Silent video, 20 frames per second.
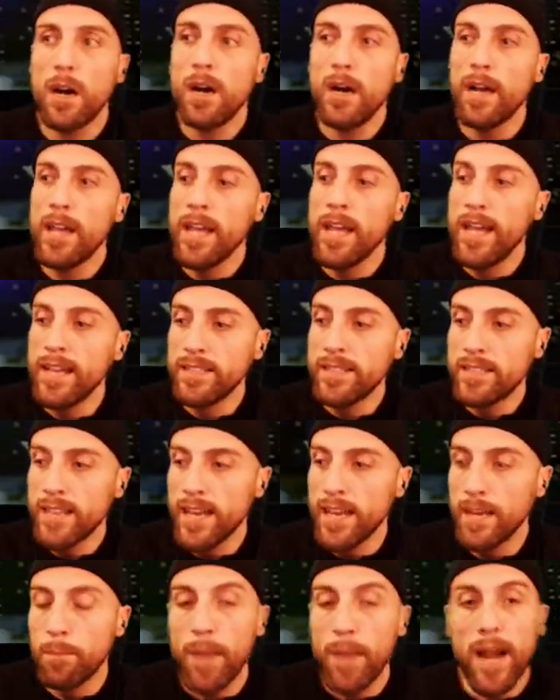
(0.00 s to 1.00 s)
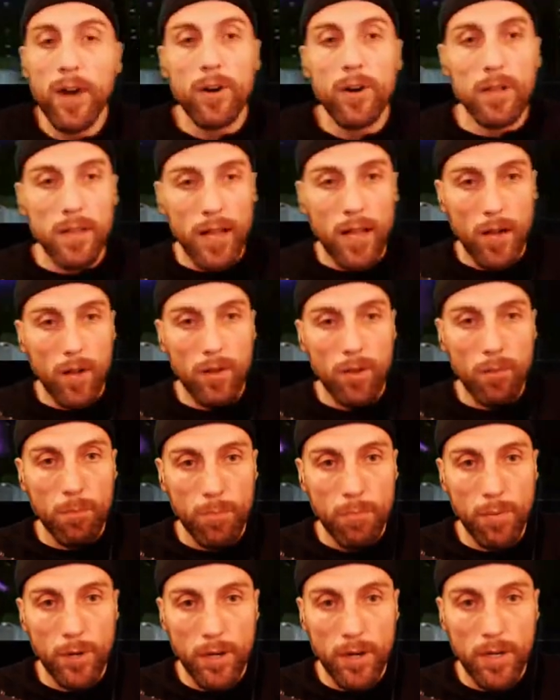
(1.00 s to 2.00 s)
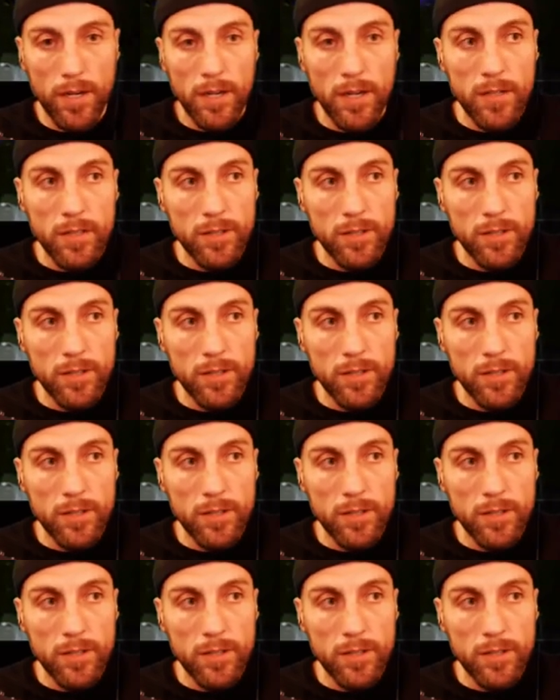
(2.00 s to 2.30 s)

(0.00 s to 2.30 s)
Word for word: it's a parallel book